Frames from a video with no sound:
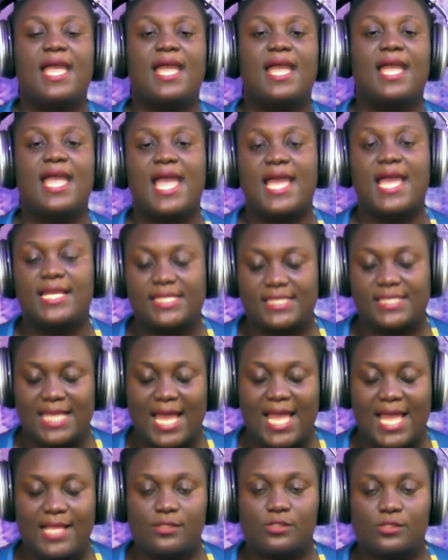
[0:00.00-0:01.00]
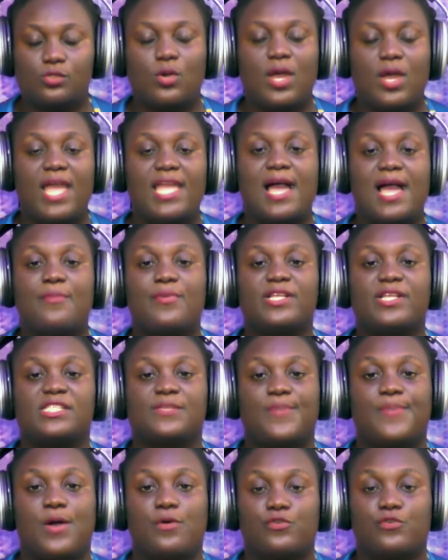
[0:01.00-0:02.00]
editor enso eya brand
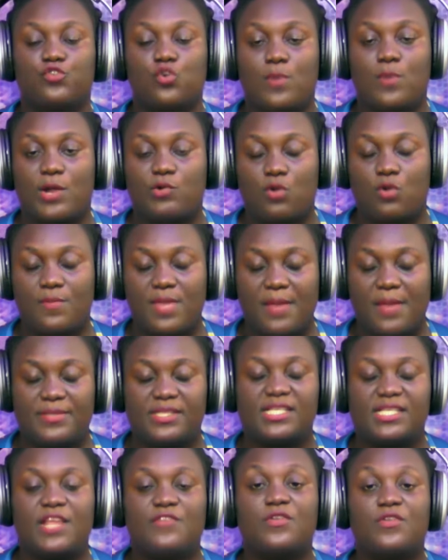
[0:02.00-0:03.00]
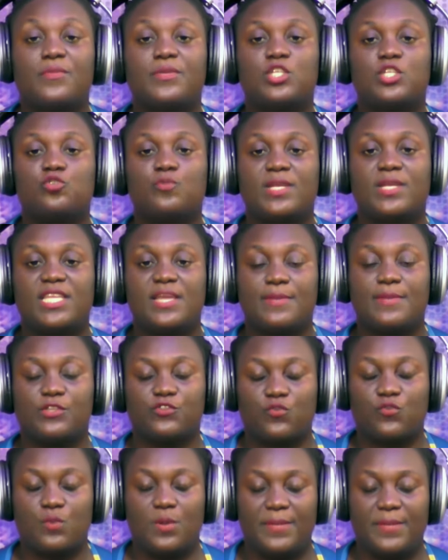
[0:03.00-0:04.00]
pako joma no me amete na dwam di dwuma di e
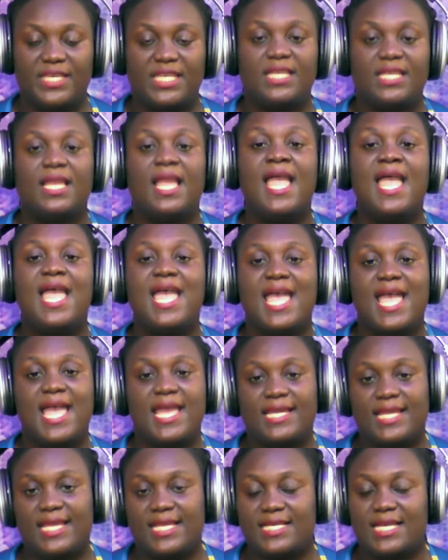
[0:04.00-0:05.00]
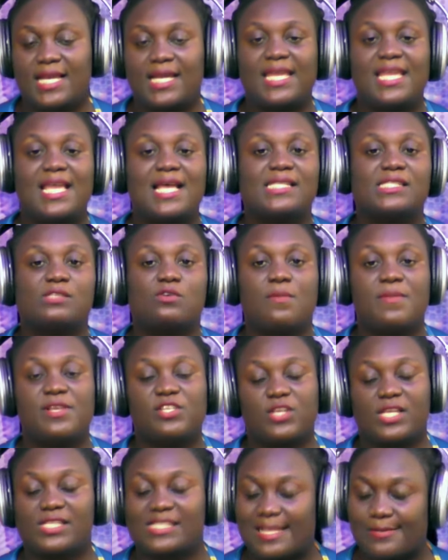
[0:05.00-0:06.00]
beso me din ene nana ya so me
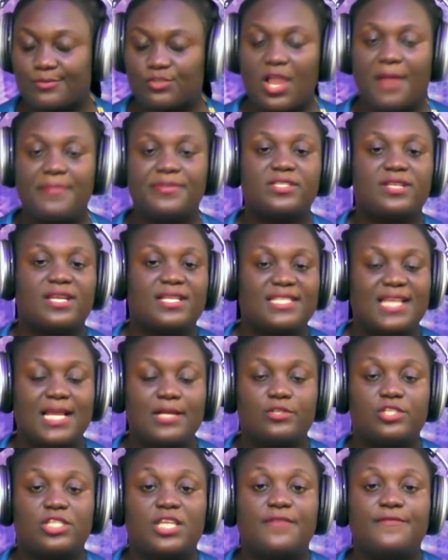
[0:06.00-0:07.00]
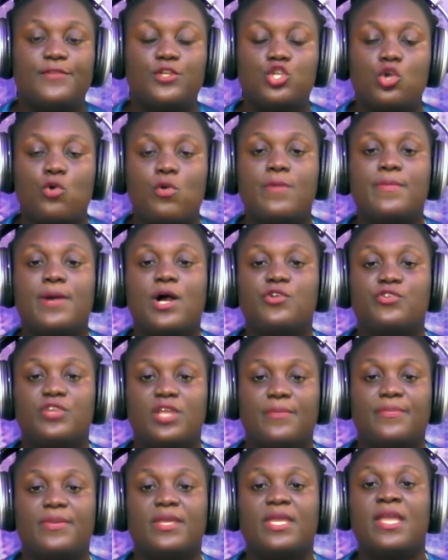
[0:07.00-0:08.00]
share subscribe to the channel share video we ma onu
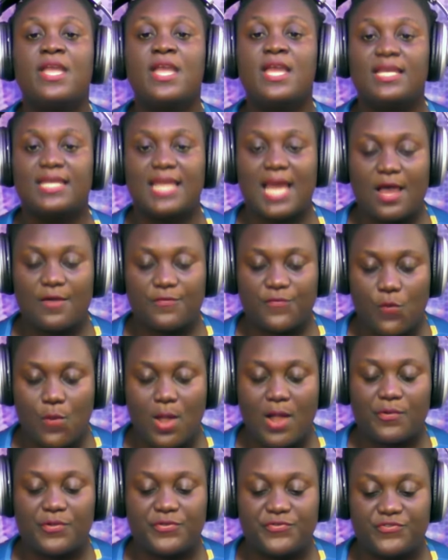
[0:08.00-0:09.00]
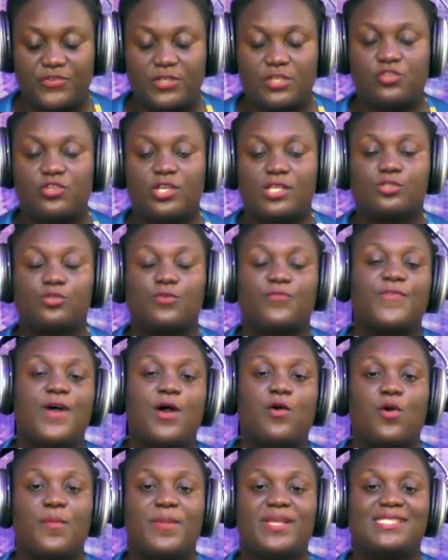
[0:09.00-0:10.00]
e bi na for work jenche so
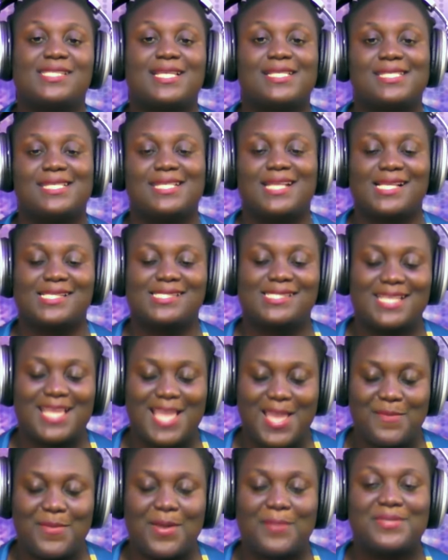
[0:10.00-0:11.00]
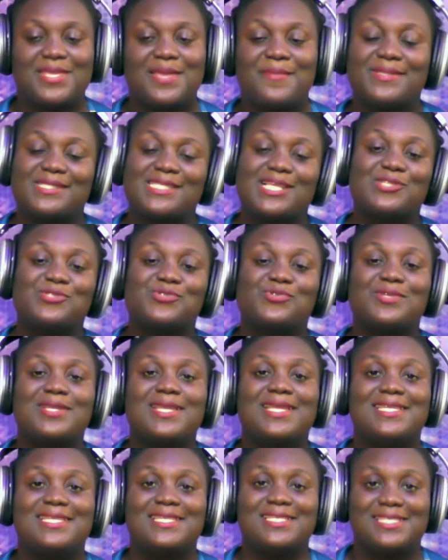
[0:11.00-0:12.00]
far comment section ase e ma me ye beso so
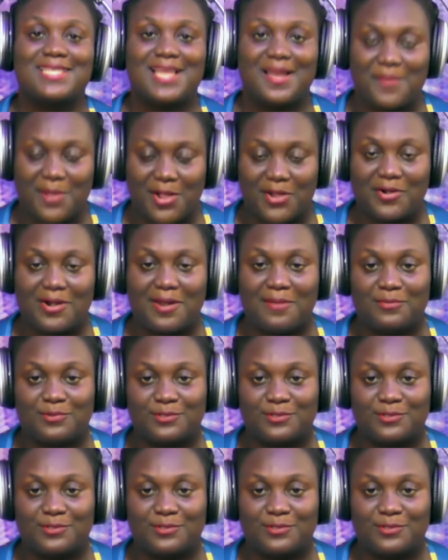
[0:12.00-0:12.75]
edishi amakram